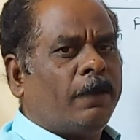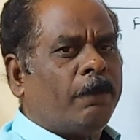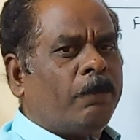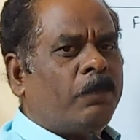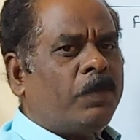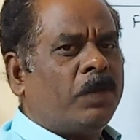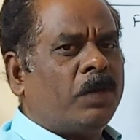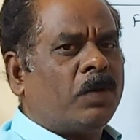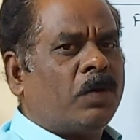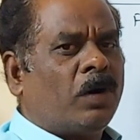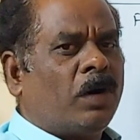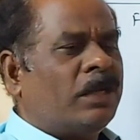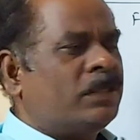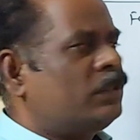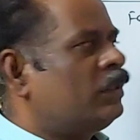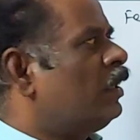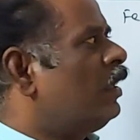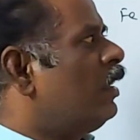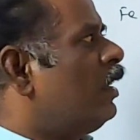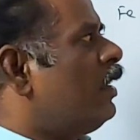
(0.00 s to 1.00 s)

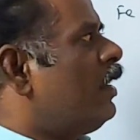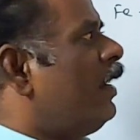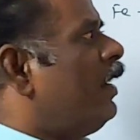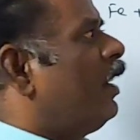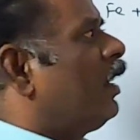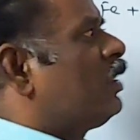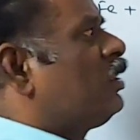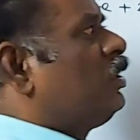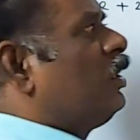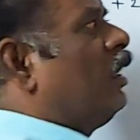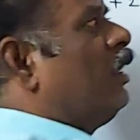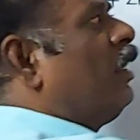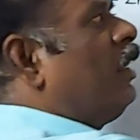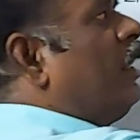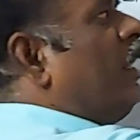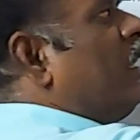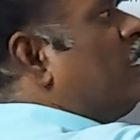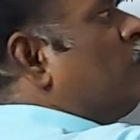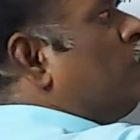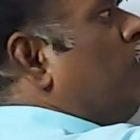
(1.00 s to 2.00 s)
because reduction
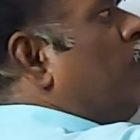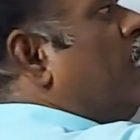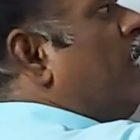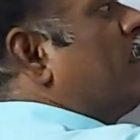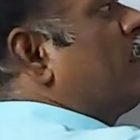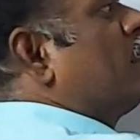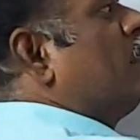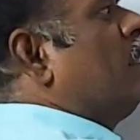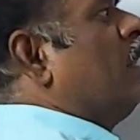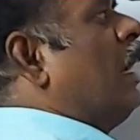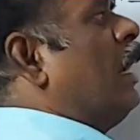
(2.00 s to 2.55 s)
takes place.